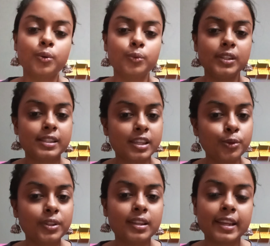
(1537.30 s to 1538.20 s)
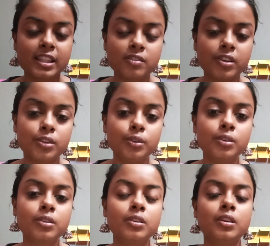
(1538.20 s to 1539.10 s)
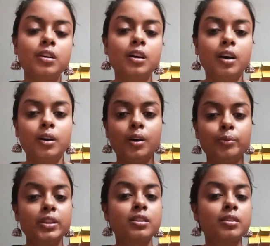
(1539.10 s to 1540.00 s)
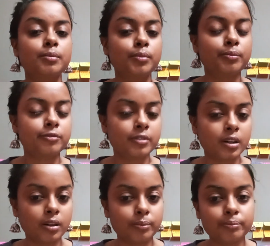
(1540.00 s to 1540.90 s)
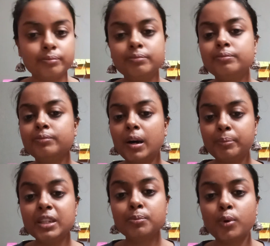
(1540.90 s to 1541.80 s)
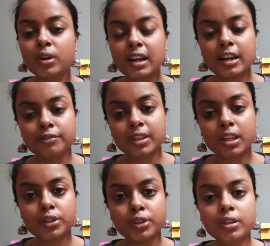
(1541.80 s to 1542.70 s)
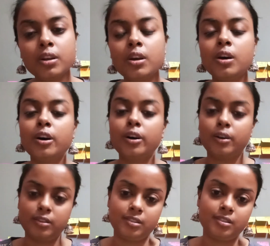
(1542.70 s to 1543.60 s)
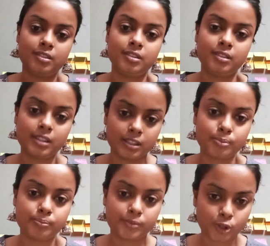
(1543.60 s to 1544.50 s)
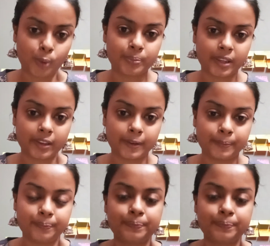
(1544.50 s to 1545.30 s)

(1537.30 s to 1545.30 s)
We'll see you in the next video with a bit more clarification on this topic.